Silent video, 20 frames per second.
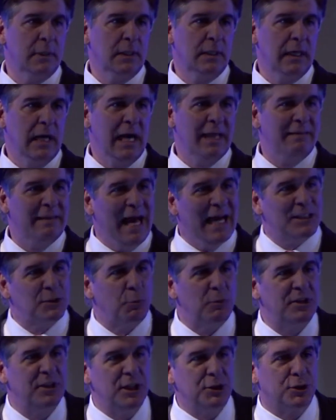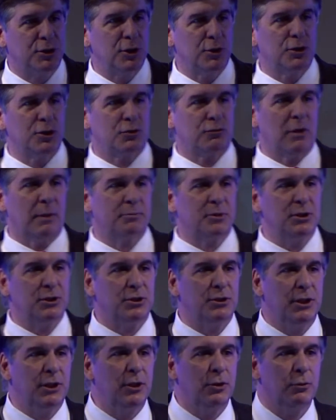And that's what digital disruptors
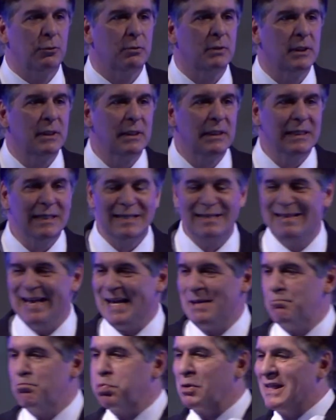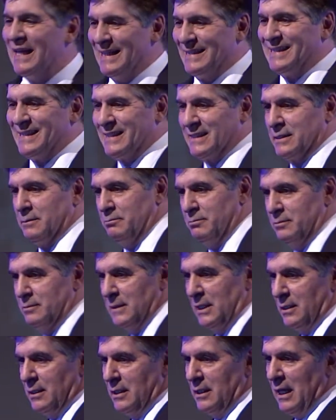do. They blitz.
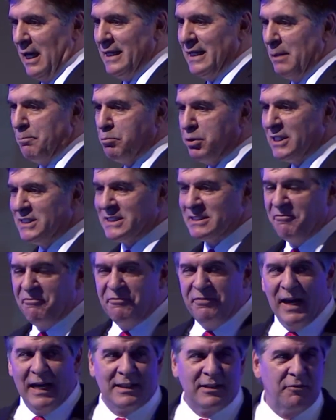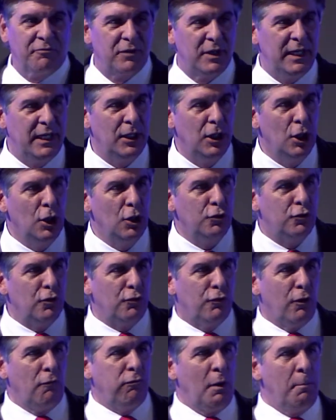and they blitz effectively to grow a